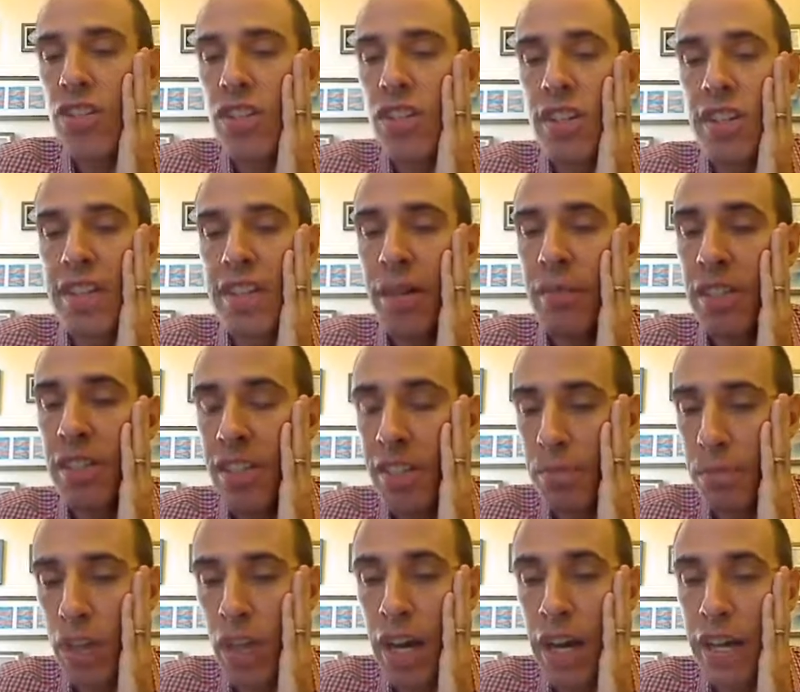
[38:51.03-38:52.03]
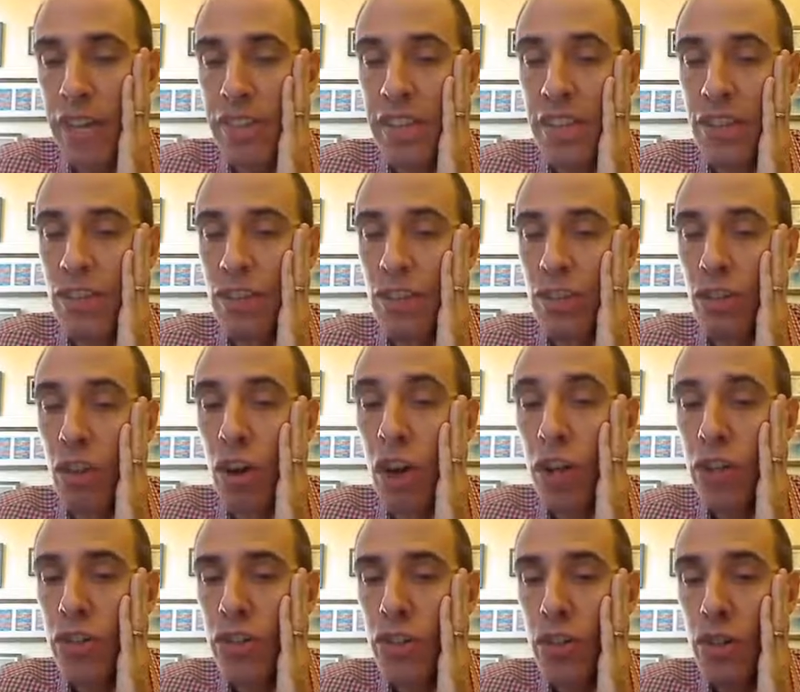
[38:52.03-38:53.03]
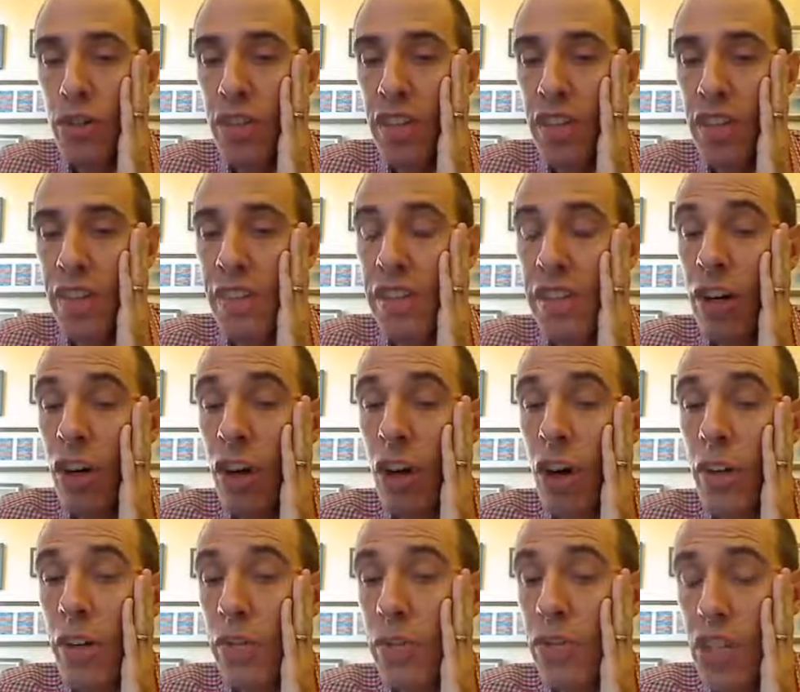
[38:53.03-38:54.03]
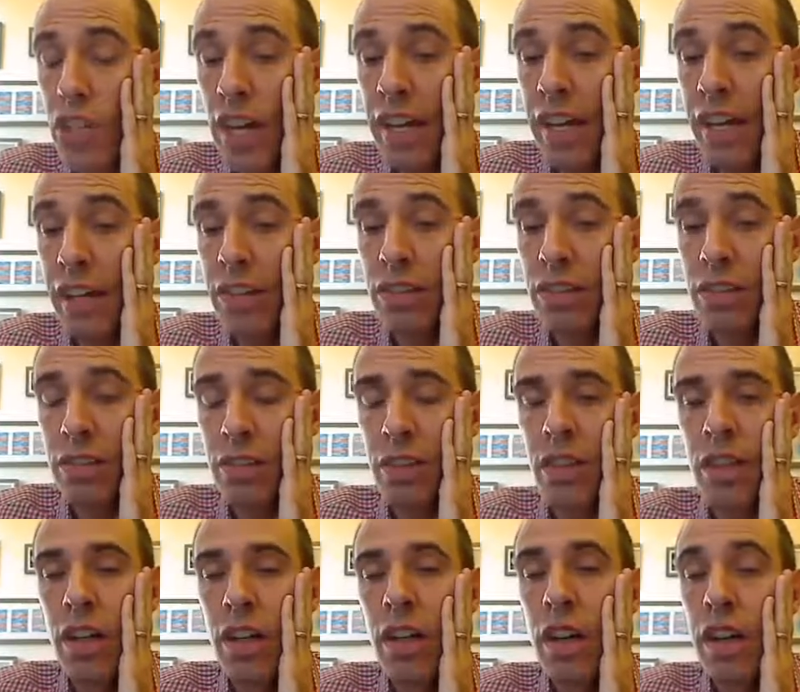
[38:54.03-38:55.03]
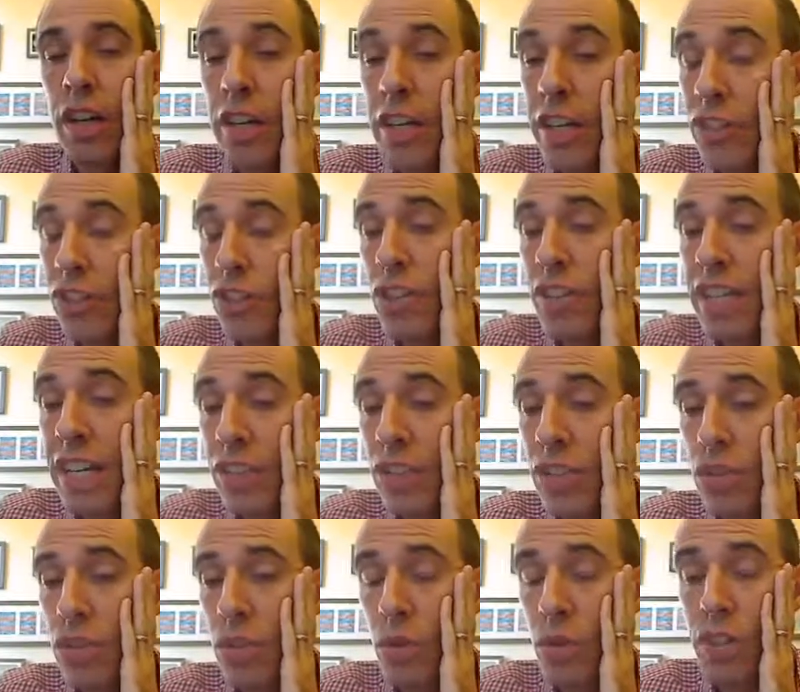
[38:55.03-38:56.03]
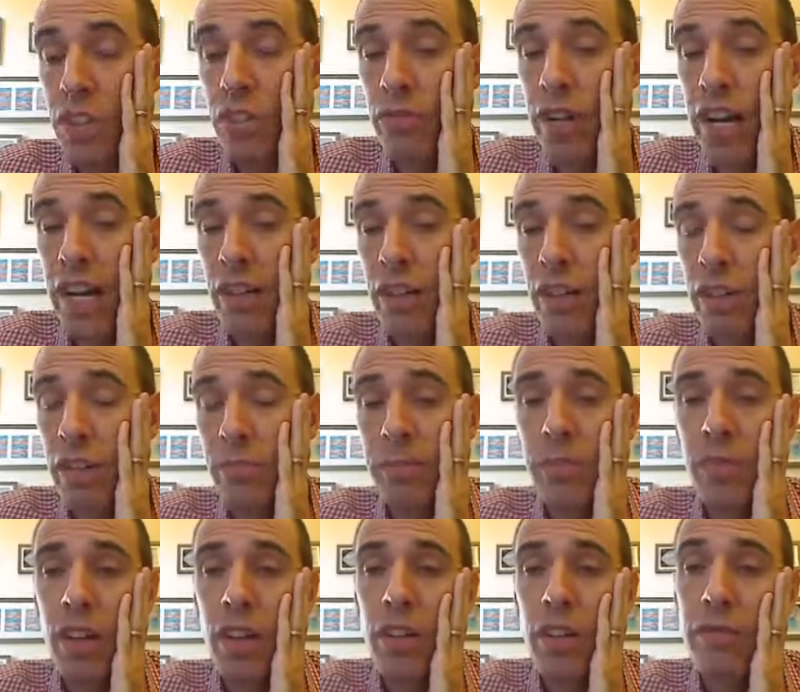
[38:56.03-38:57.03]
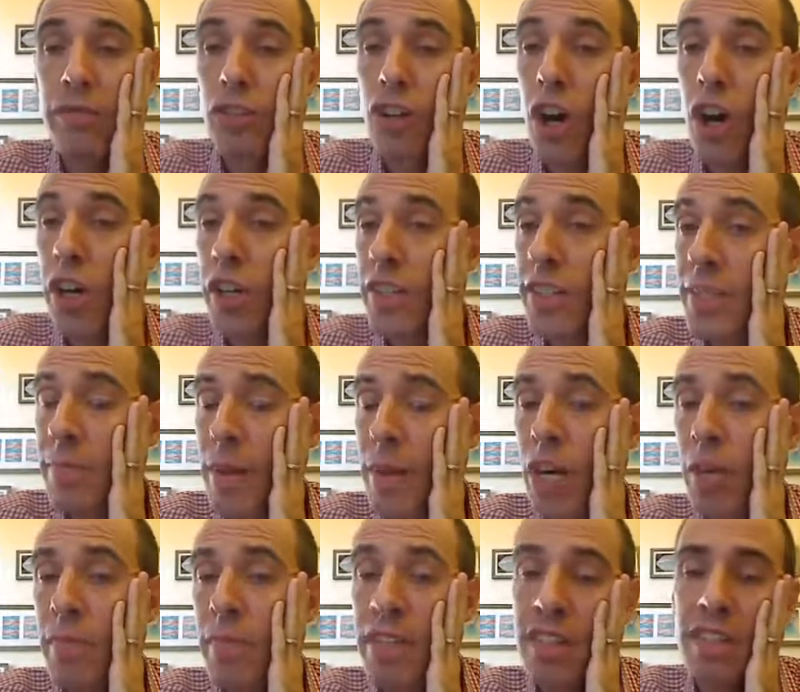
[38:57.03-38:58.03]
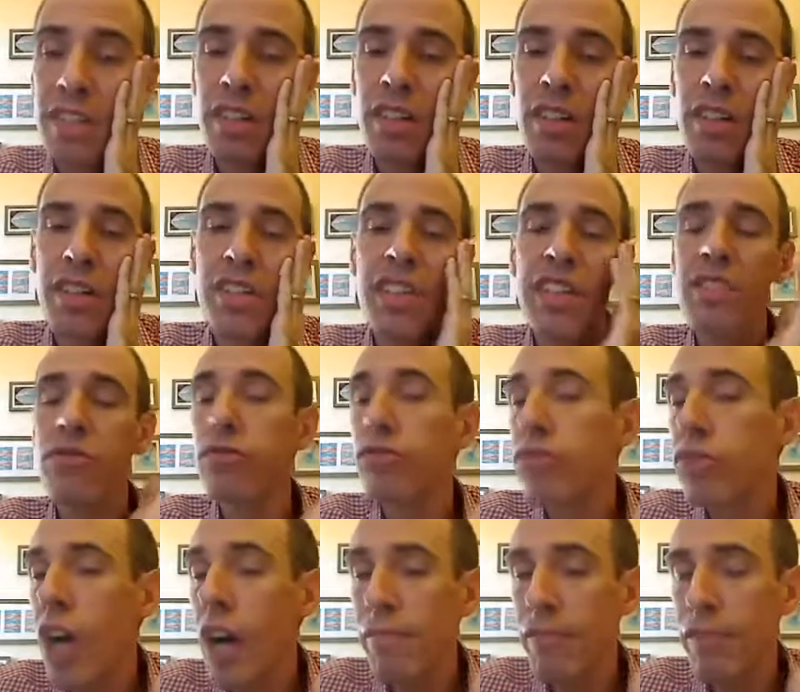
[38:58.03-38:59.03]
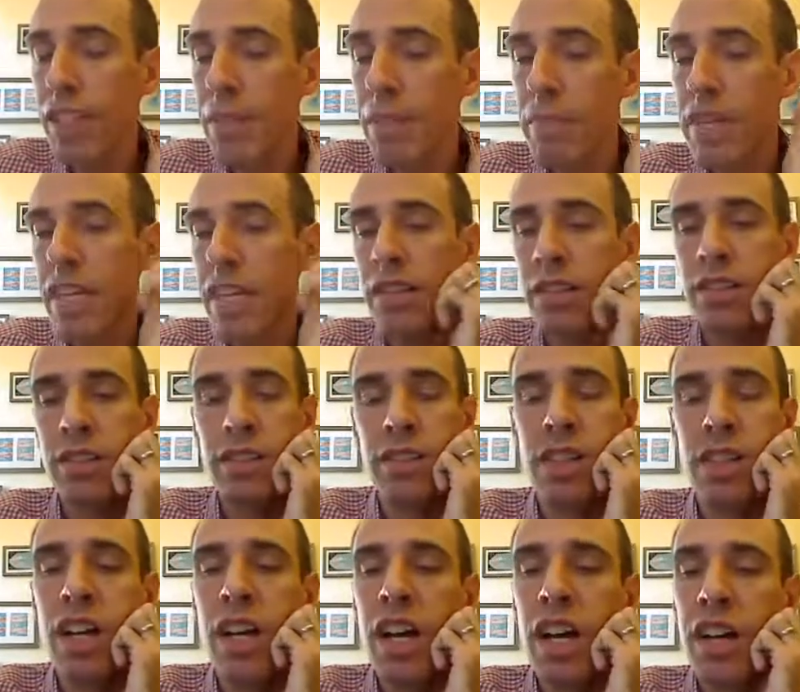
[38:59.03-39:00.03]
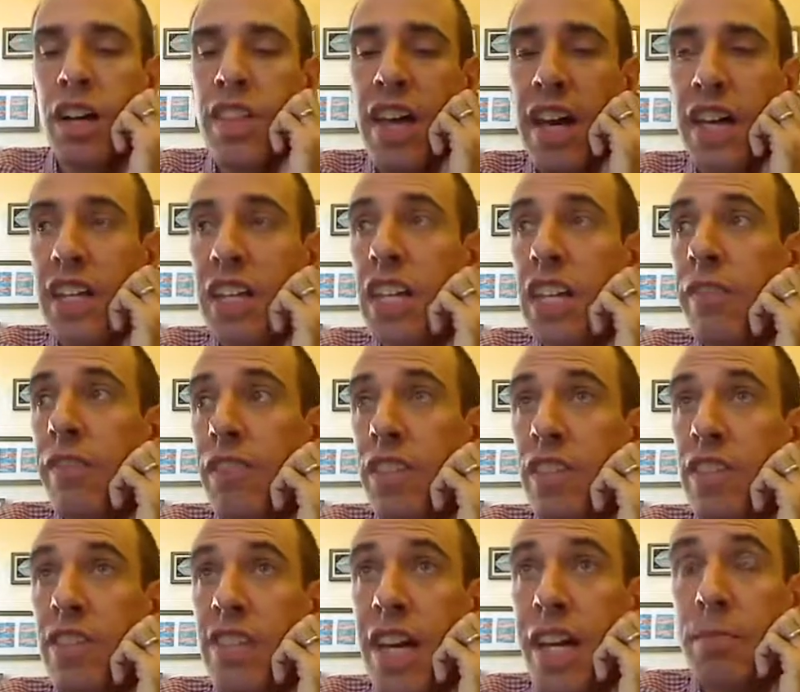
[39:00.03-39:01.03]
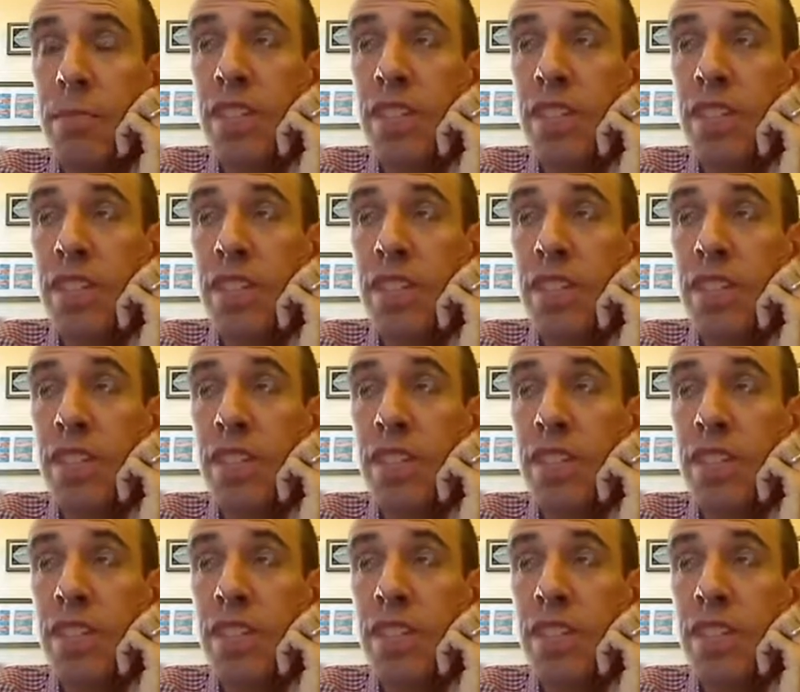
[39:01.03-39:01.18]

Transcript: in the sediment supply that is larger than the autogenics, it should get stored in the record. For our experiments, this roughly means that if the sediment